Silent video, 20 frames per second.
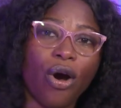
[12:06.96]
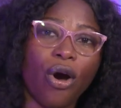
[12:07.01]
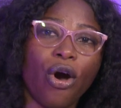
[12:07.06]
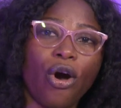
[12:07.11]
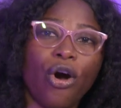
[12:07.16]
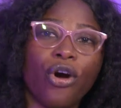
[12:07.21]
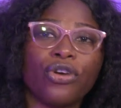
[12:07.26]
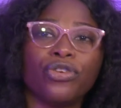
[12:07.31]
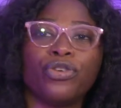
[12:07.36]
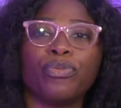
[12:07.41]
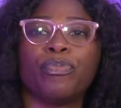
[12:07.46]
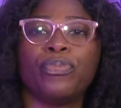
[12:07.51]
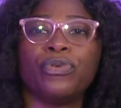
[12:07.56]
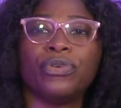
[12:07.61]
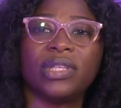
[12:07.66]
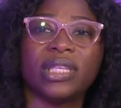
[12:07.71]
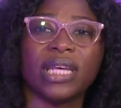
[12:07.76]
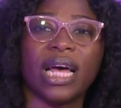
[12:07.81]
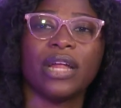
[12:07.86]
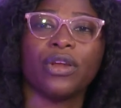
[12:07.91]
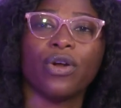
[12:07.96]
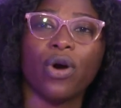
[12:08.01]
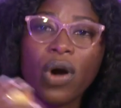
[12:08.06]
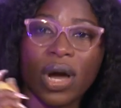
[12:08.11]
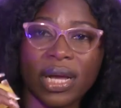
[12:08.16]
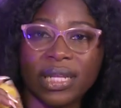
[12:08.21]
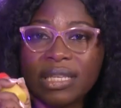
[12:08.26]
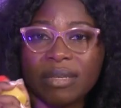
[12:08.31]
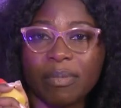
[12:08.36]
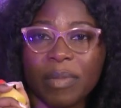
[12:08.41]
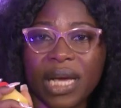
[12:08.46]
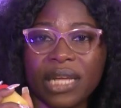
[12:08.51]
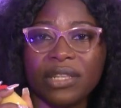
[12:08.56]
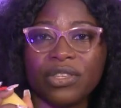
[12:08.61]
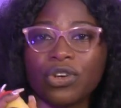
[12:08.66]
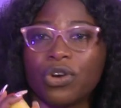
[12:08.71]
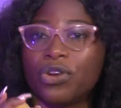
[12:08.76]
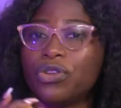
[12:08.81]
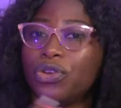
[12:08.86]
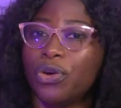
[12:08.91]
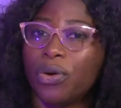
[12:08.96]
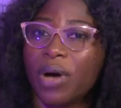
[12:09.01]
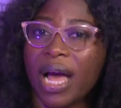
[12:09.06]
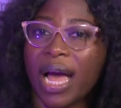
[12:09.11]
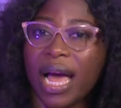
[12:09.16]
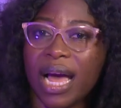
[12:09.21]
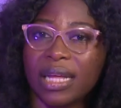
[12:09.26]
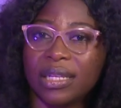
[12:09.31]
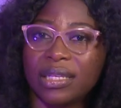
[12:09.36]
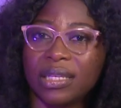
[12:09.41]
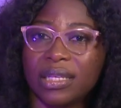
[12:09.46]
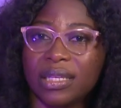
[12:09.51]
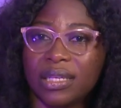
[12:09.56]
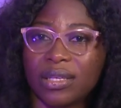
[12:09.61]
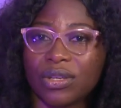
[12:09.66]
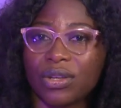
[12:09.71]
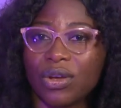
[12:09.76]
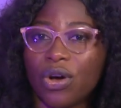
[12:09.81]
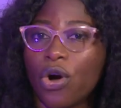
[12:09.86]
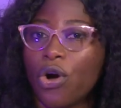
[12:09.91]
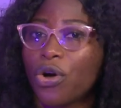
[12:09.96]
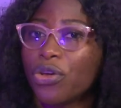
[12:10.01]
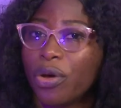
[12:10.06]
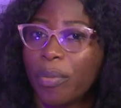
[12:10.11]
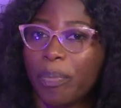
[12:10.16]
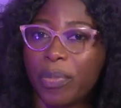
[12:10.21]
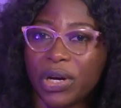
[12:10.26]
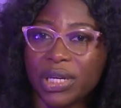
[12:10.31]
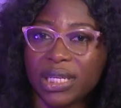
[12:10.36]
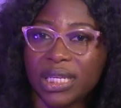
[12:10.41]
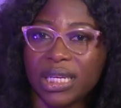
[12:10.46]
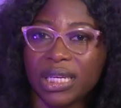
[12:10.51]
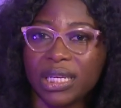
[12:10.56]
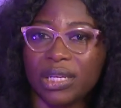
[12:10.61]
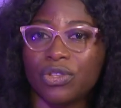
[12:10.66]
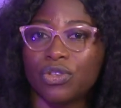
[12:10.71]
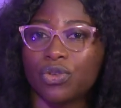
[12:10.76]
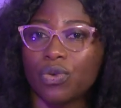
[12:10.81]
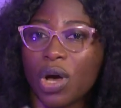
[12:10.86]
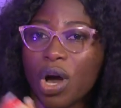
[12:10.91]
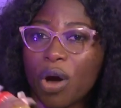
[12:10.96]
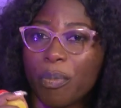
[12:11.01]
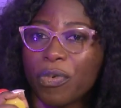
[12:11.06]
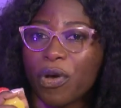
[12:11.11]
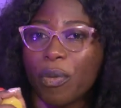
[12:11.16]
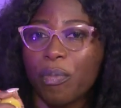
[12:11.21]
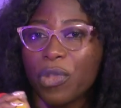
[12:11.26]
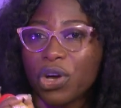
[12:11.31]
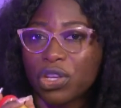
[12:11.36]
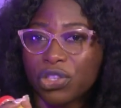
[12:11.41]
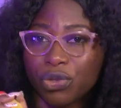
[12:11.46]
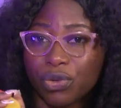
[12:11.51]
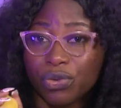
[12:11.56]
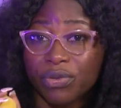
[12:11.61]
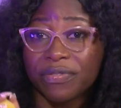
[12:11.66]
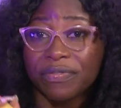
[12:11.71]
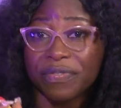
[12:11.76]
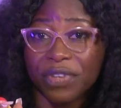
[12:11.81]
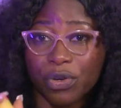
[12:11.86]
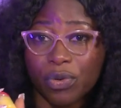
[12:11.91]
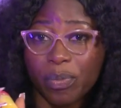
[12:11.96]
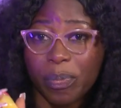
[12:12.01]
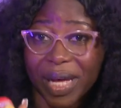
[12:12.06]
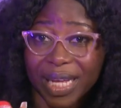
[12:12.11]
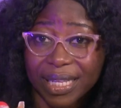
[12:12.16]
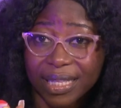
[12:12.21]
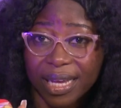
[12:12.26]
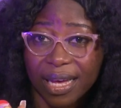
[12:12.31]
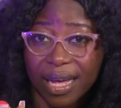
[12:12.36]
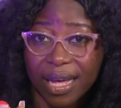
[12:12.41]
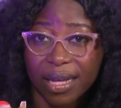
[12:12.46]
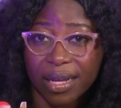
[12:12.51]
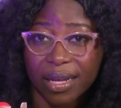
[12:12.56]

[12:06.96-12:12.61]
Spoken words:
Or you put an ointment on your hands or your body to help your muscles feel better?